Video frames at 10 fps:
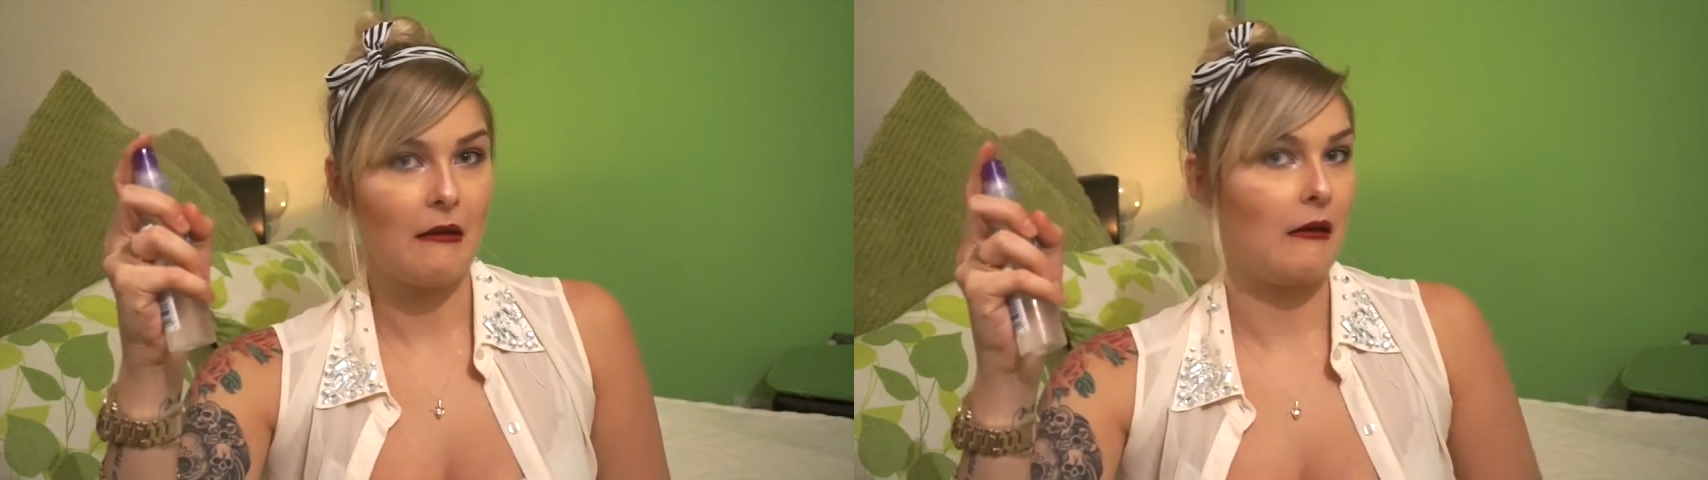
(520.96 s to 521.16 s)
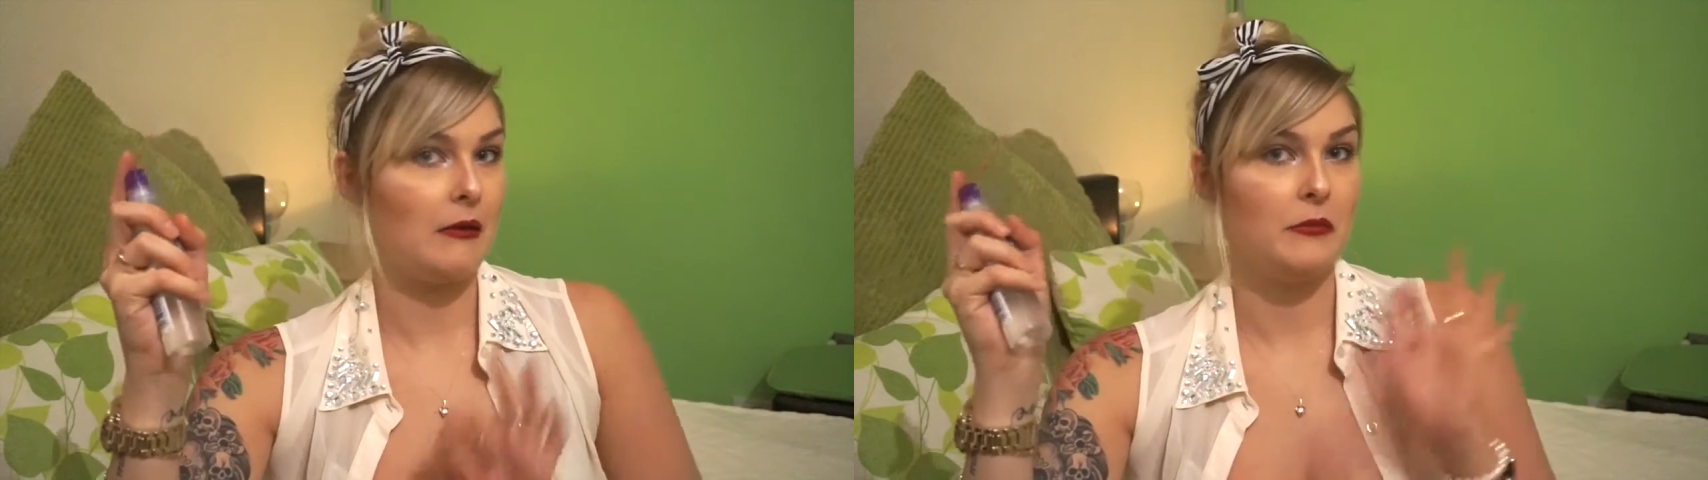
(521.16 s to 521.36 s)

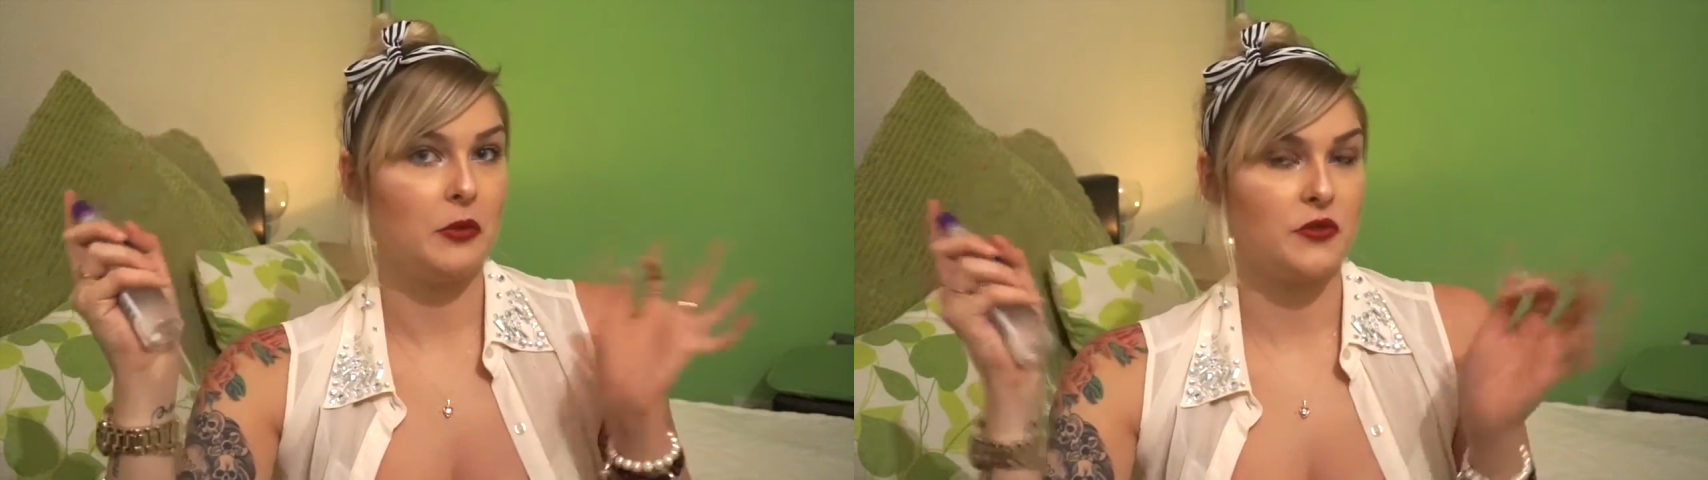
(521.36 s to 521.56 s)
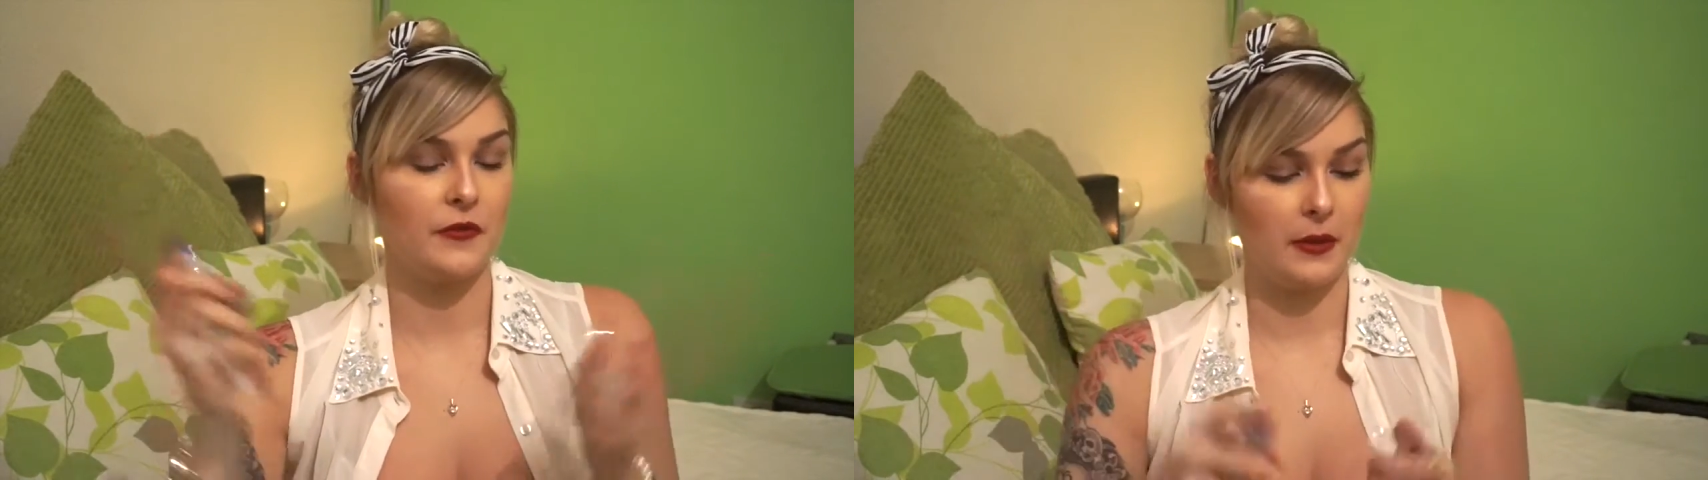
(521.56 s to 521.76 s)
I'm
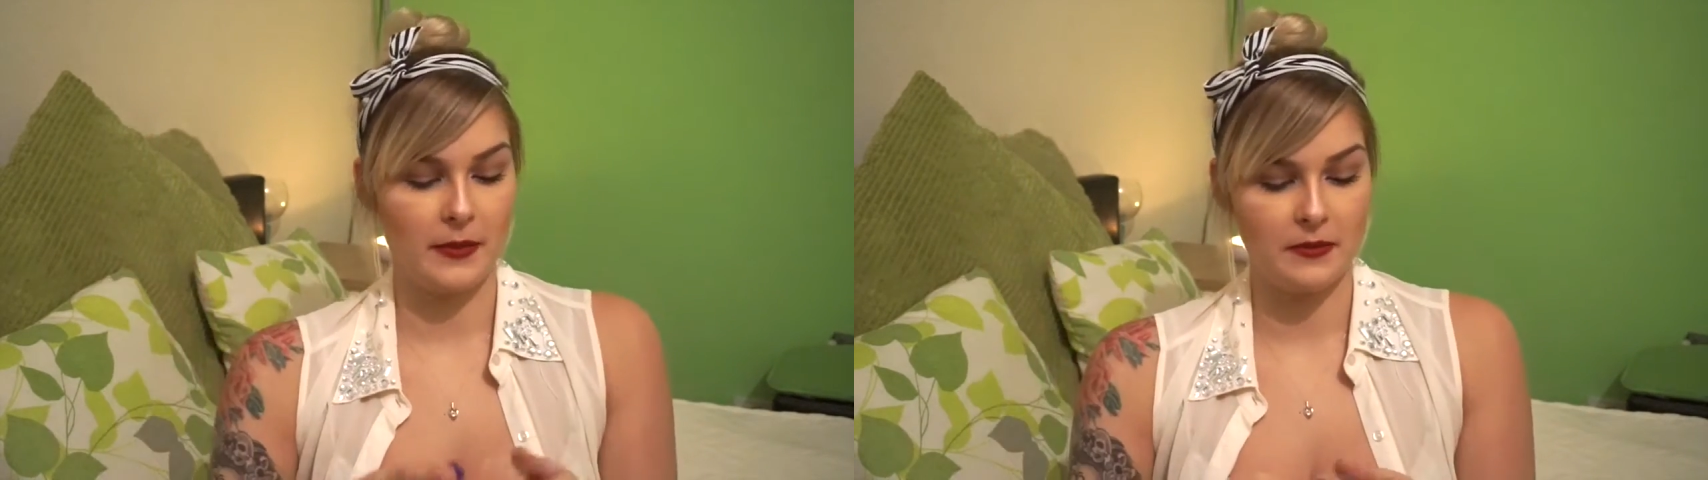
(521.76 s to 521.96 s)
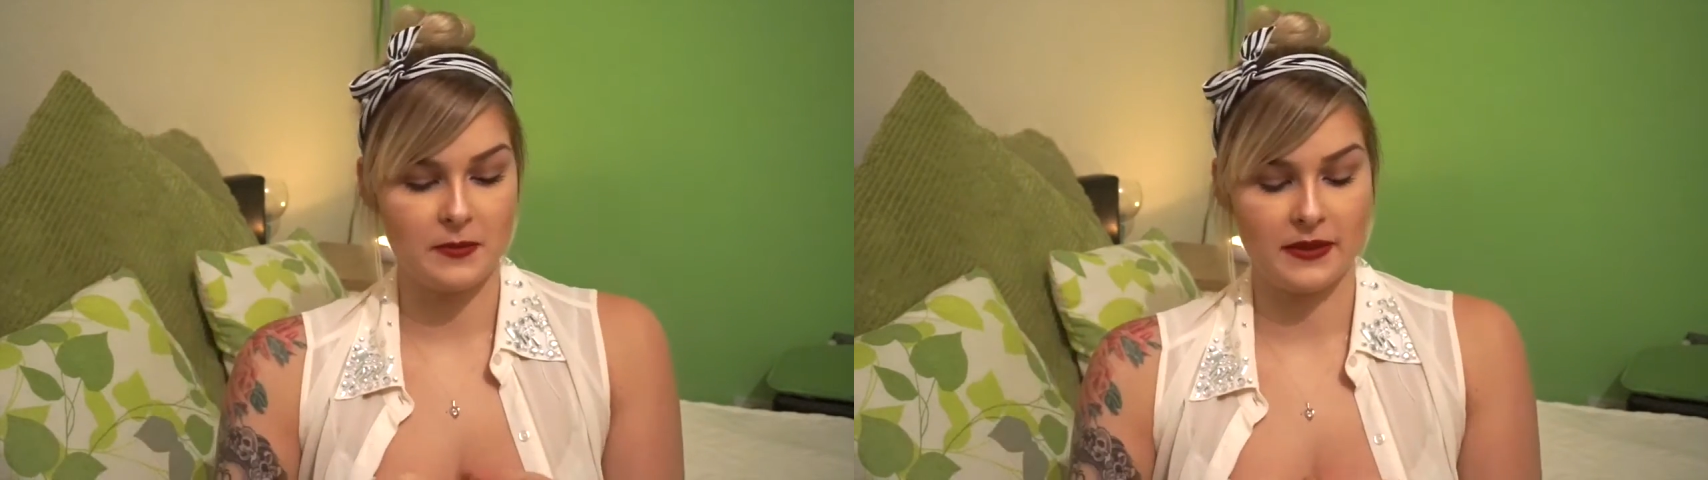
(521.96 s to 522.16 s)
not sure if we're going to
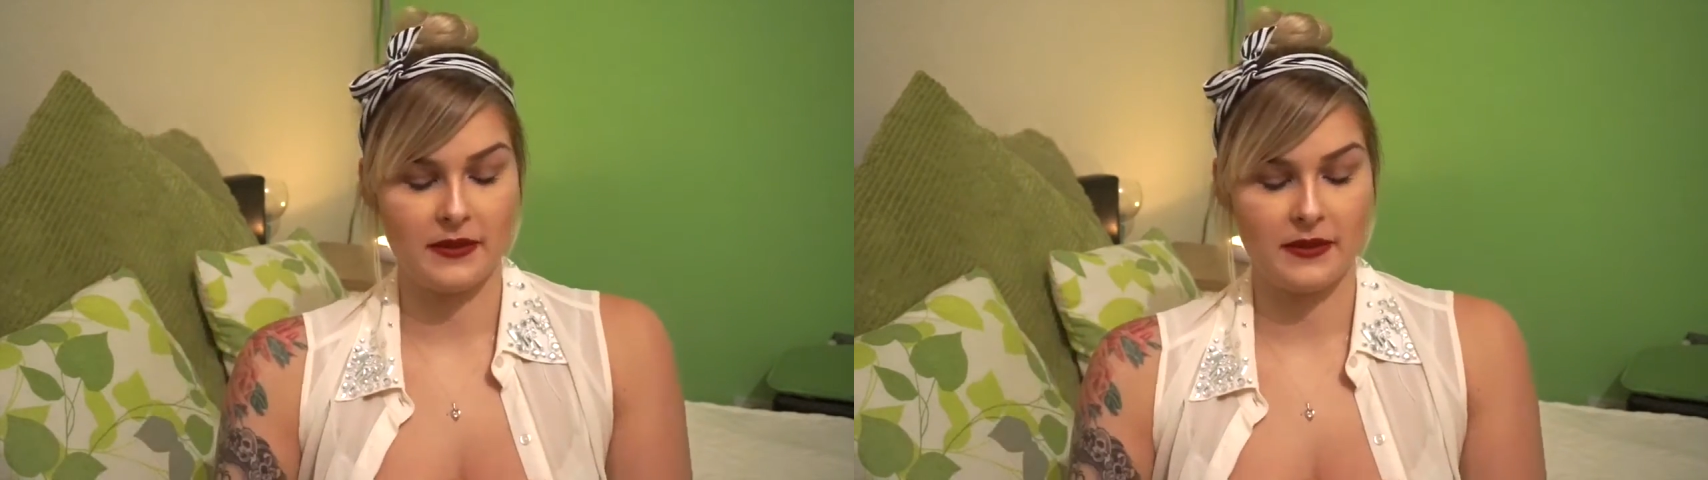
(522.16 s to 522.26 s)
be able to pick